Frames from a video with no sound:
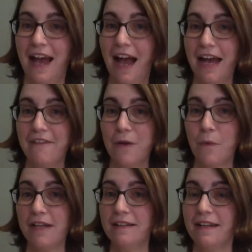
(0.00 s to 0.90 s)
Hi
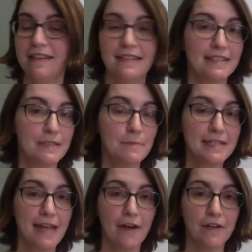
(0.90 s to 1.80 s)
everyone, this is
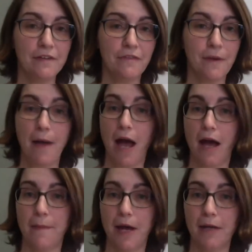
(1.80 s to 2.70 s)
Miss Erin from
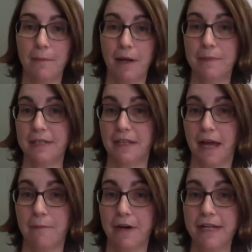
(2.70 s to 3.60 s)
Hop Hog Public
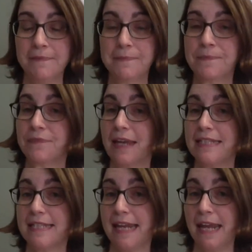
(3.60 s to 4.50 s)
Library,
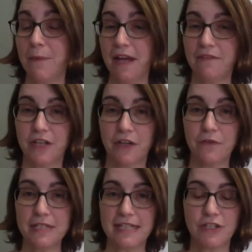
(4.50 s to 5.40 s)
and today we have
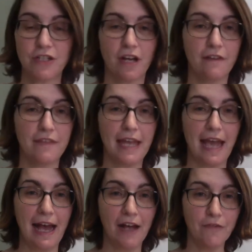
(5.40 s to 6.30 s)
another edition of the
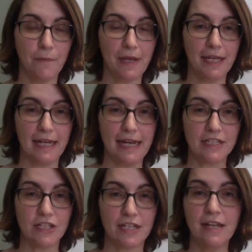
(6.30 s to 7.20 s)
Alphabet
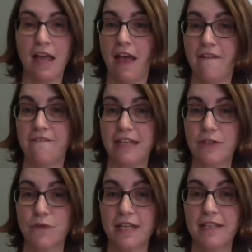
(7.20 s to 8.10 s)
Connection
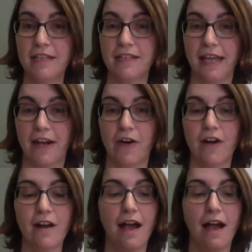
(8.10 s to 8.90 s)
featuring the letter